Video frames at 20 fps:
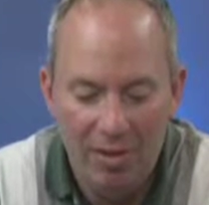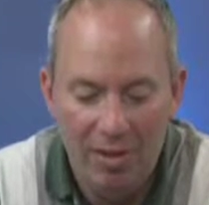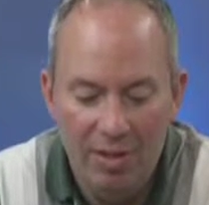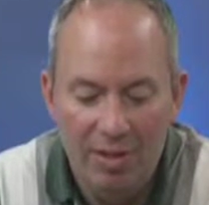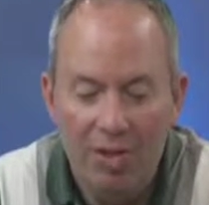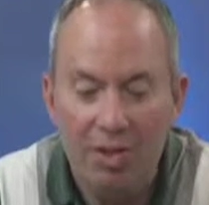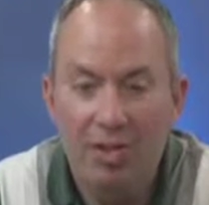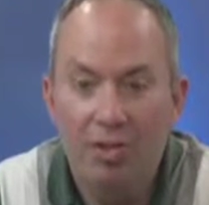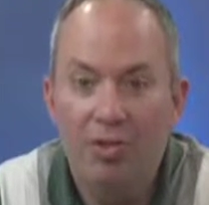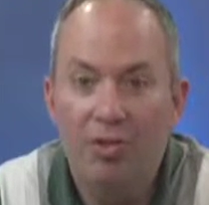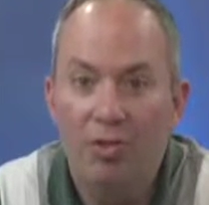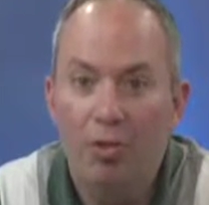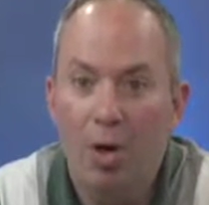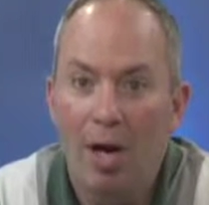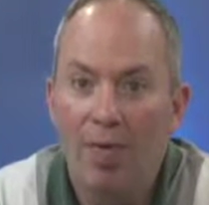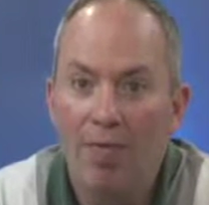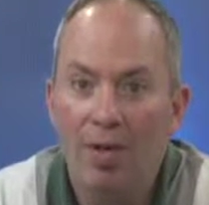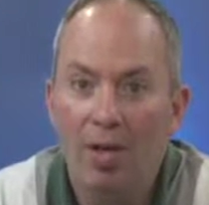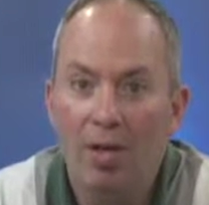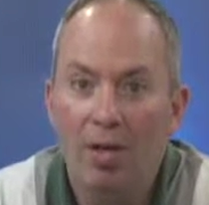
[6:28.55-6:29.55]
She's
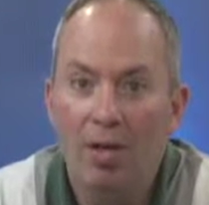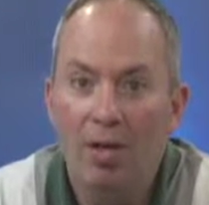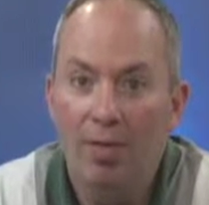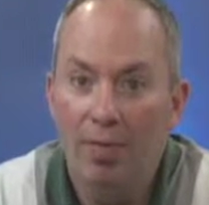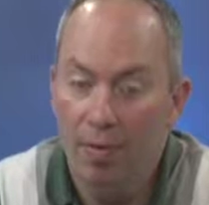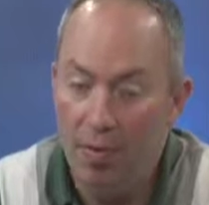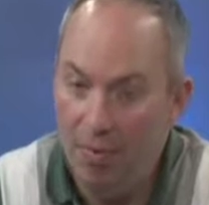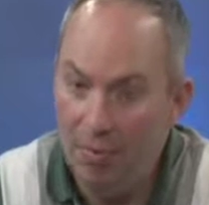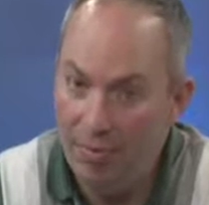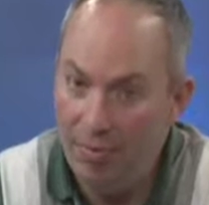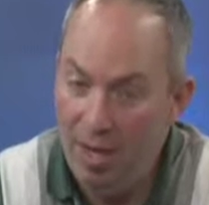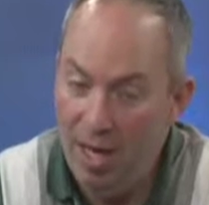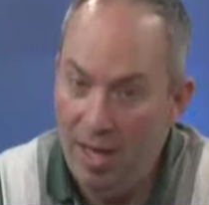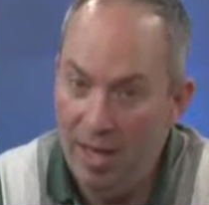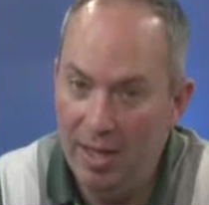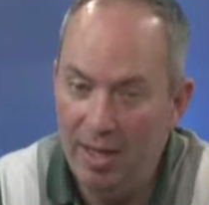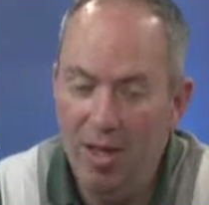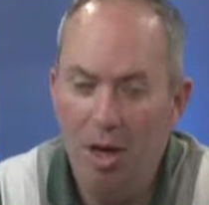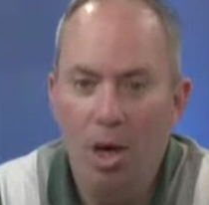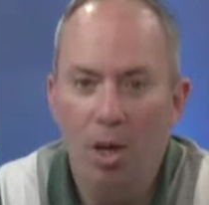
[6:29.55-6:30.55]
driving or
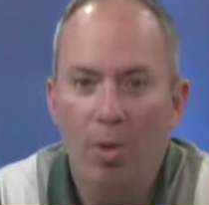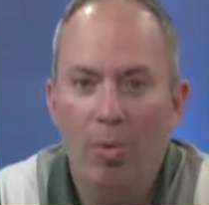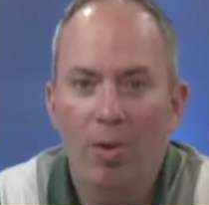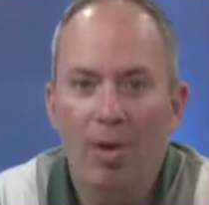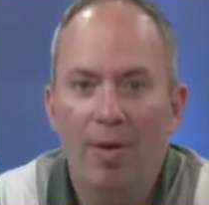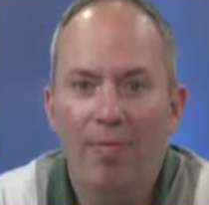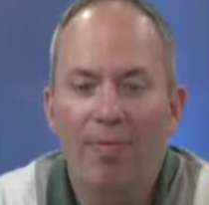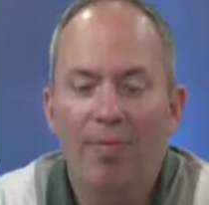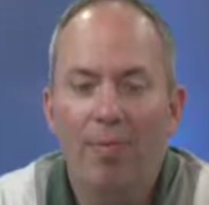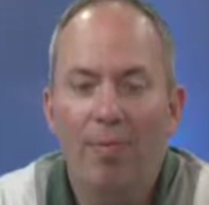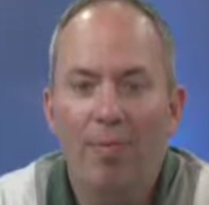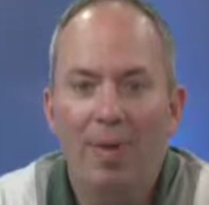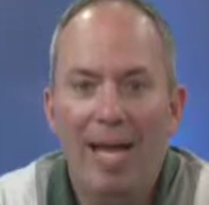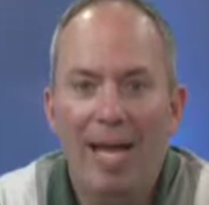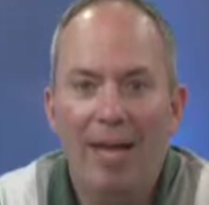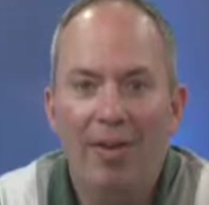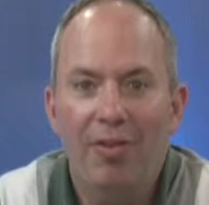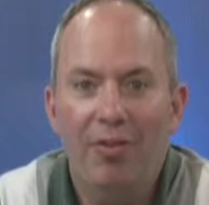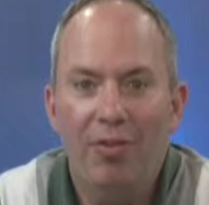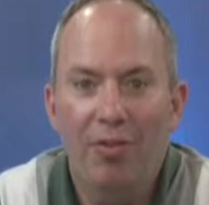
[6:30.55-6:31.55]
flying all the way up from
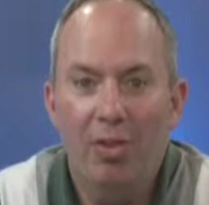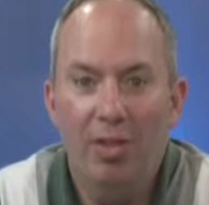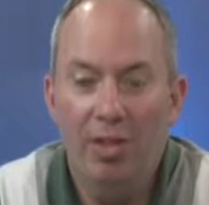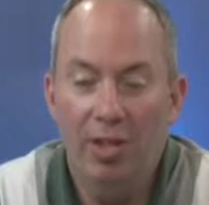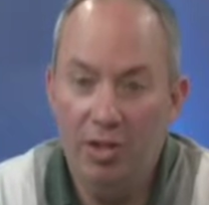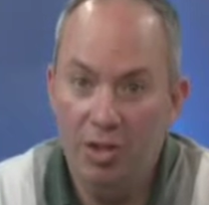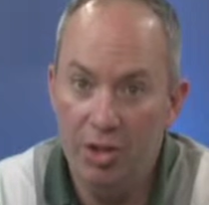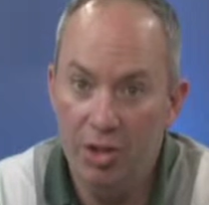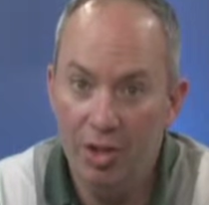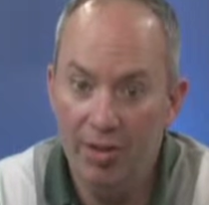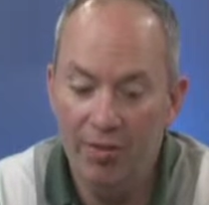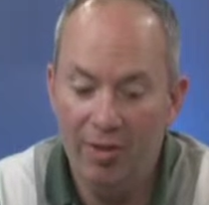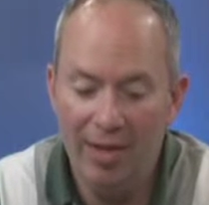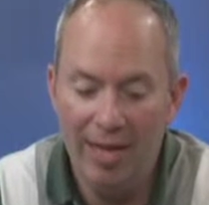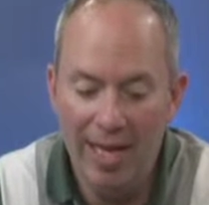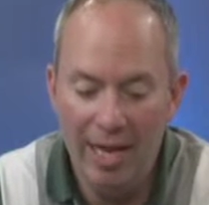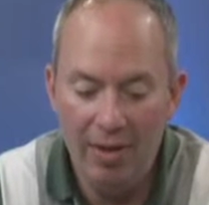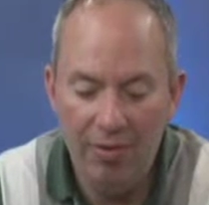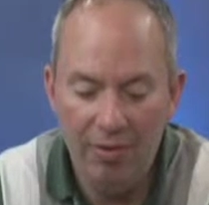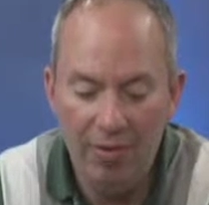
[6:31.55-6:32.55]
Nashville, and she is a
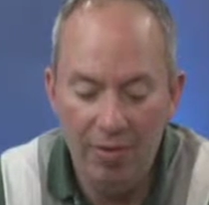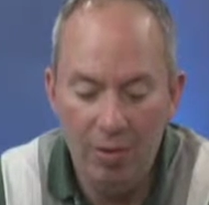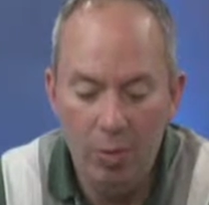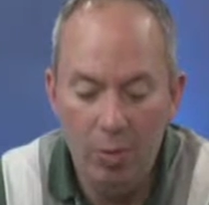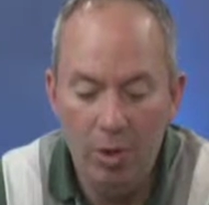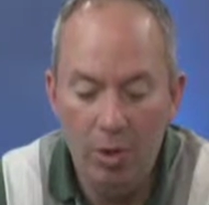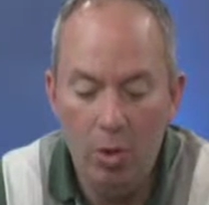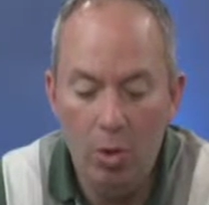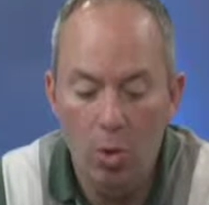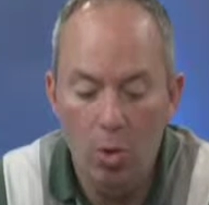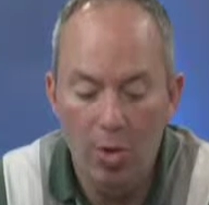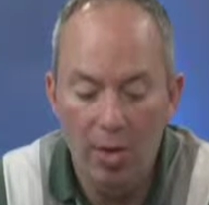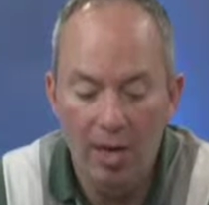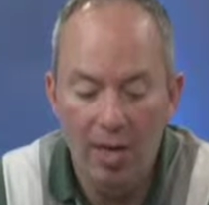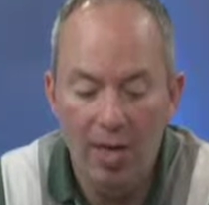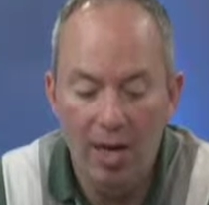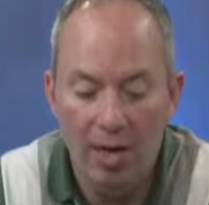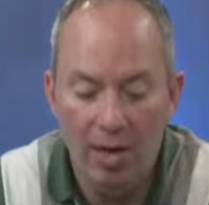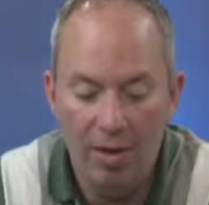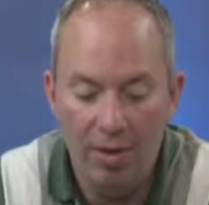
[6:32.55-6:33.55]
Nashville
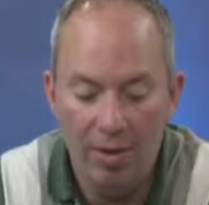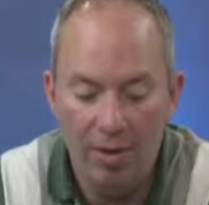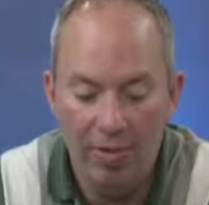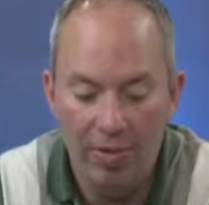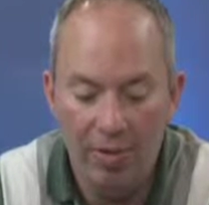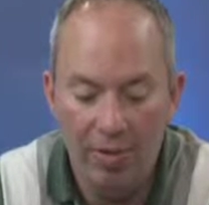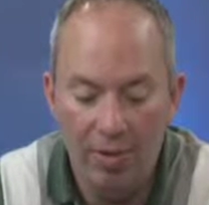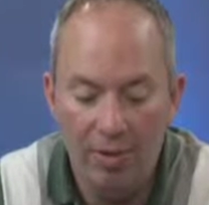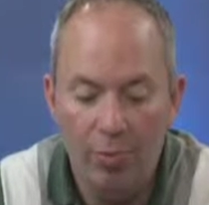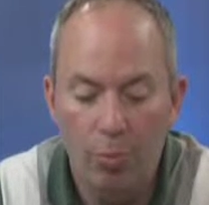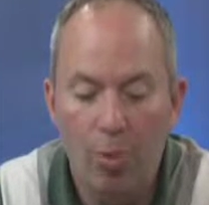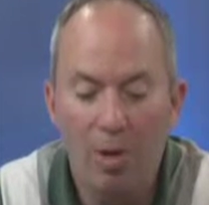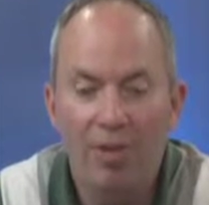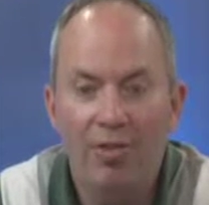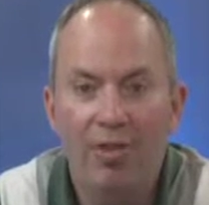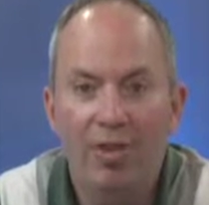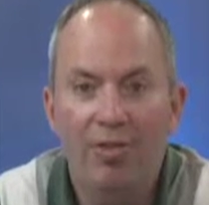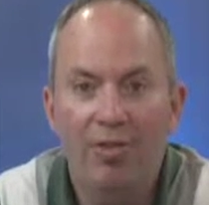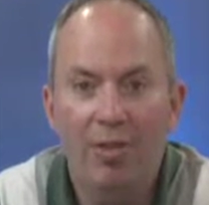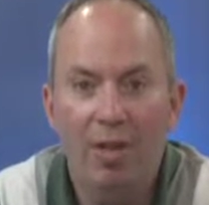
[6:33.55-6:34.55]
recording artist. So that's
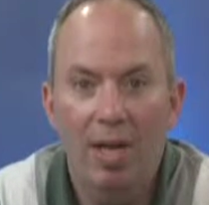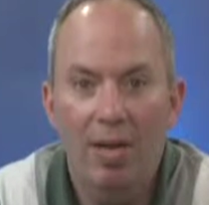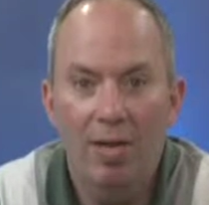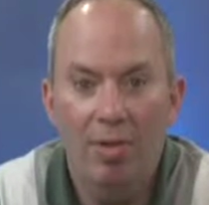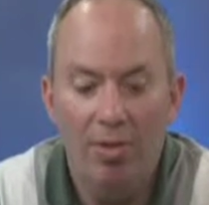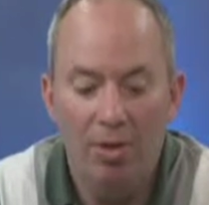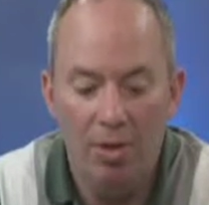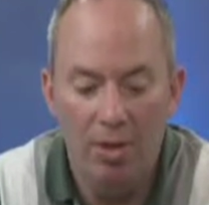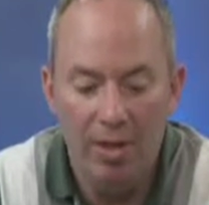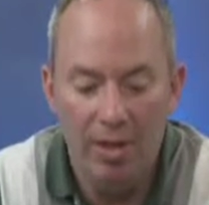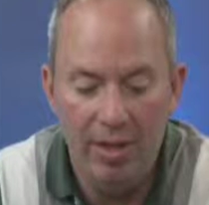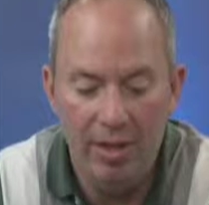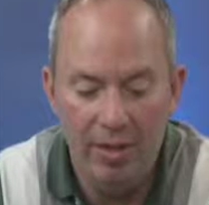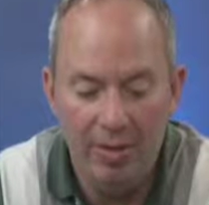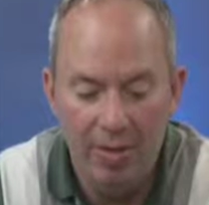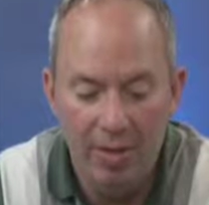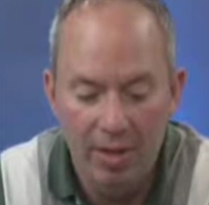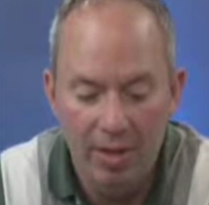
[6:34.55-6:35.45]
Wednesday, July 30th,